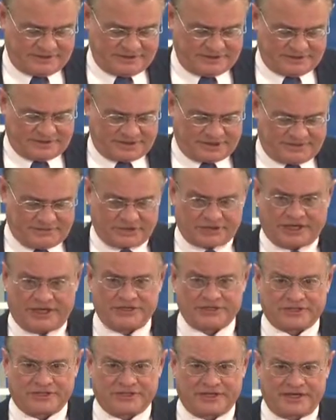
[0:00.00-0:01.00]
there's some
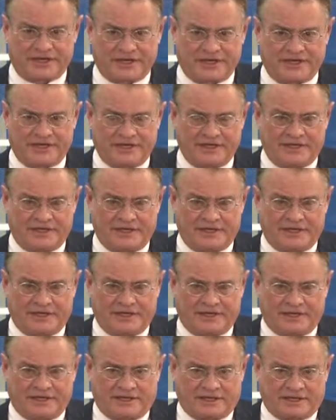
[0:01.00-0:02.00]
change in that,
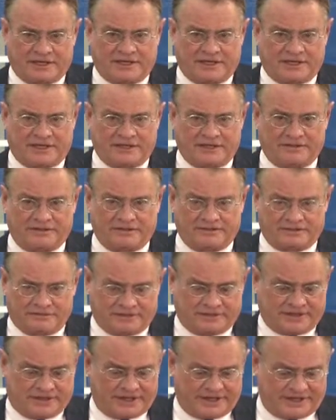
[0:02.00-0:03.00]

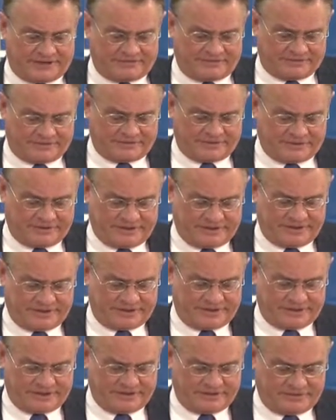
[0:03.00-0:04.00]
we're going to have
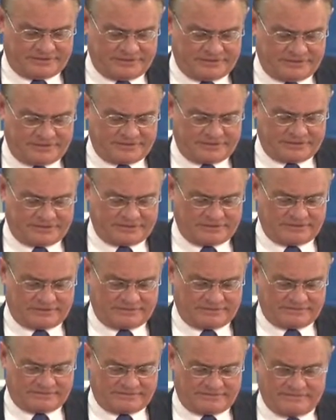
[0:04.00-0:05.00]
continued
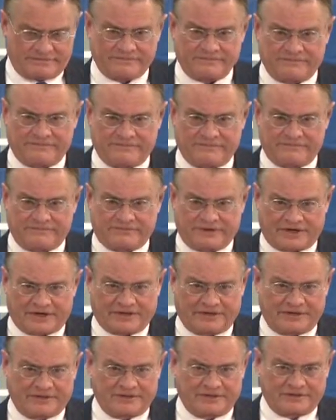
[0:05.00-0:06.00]

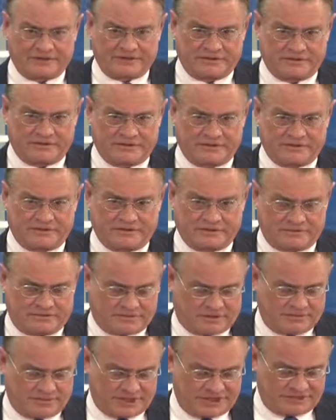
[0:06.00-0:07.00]
fairly
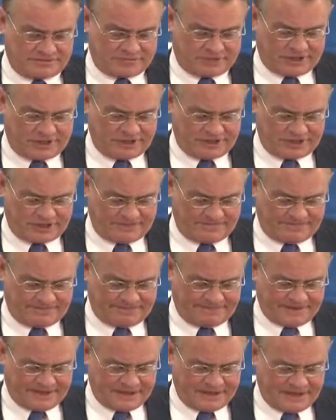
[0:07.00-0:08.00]
robust pricing.
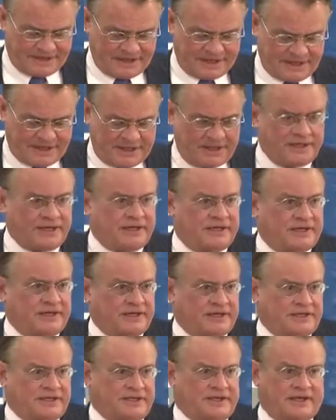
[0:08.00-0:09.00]

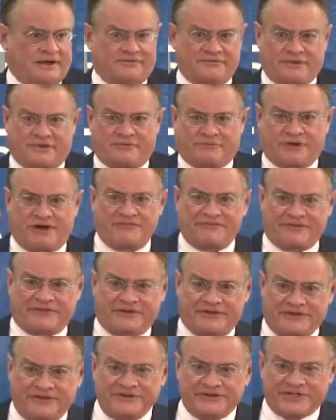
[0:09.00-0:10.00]
Now, if you're briefing
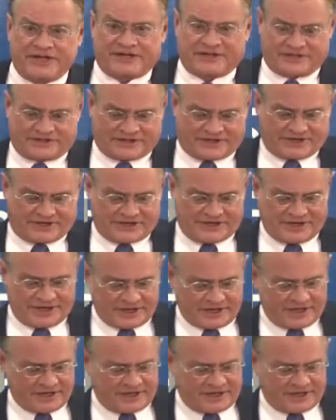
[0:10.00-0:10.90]
the new secretary,